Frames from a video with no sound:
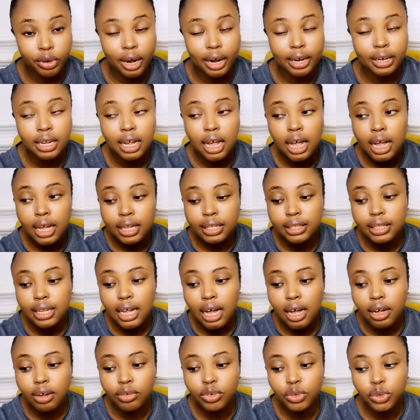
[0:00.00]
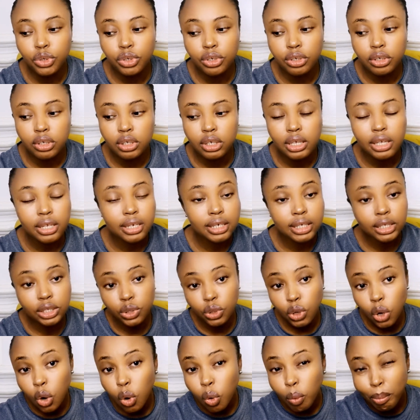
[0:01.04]
right. Now it is
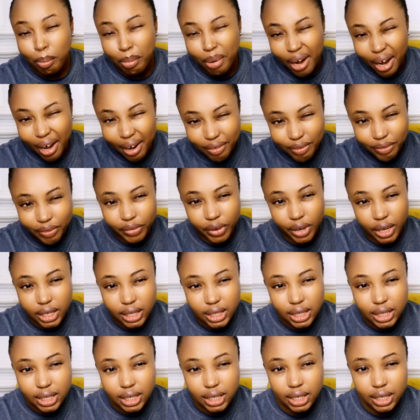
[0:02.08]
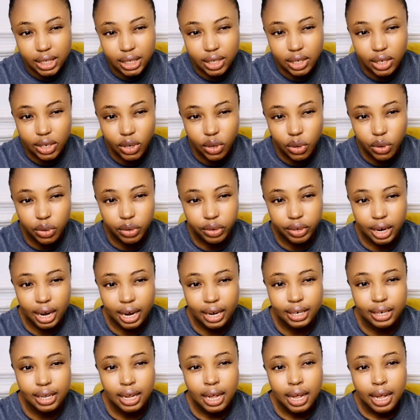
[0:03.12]
not perfect all
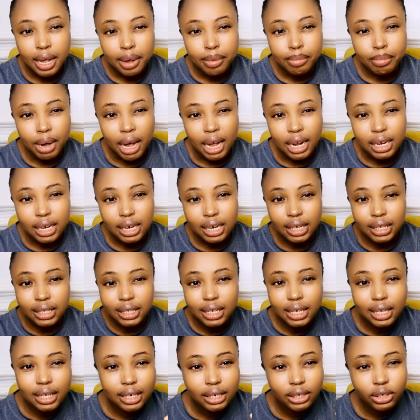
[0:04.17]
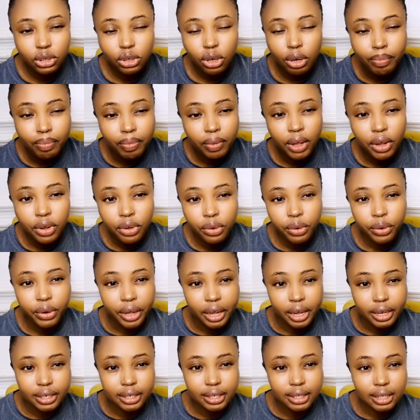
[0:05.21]
right but at least it is something you
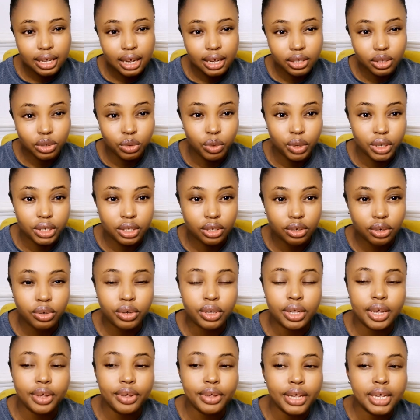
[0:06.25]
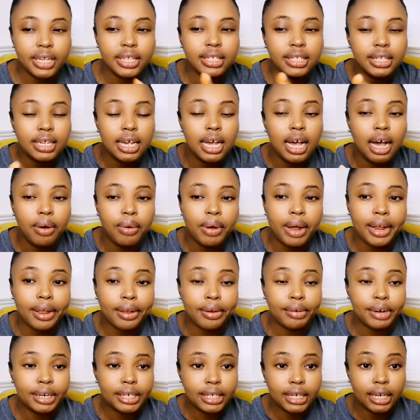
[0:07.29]
can start with okay you can see how i
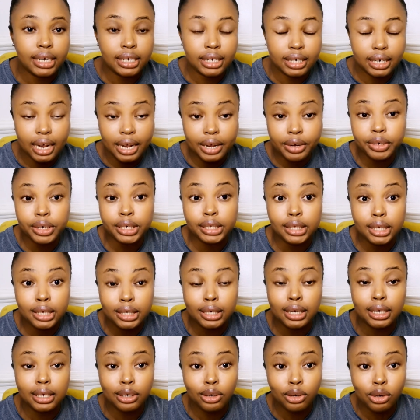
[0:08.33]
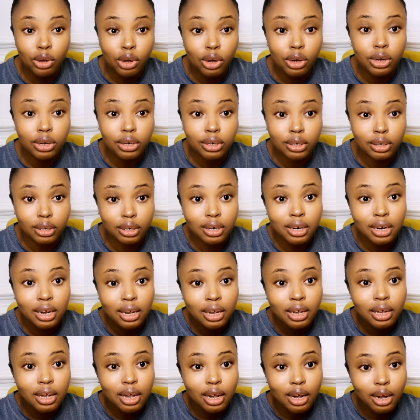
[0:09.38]
created it i created a long
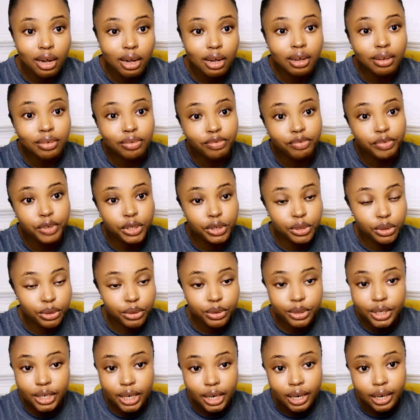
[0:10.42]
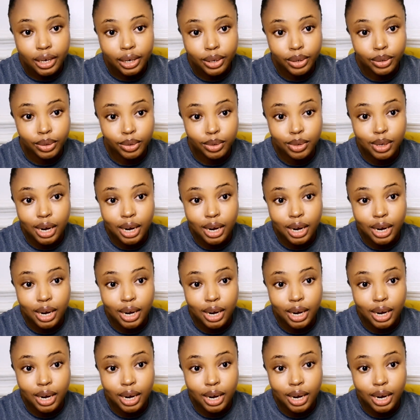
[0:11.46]
um, video there all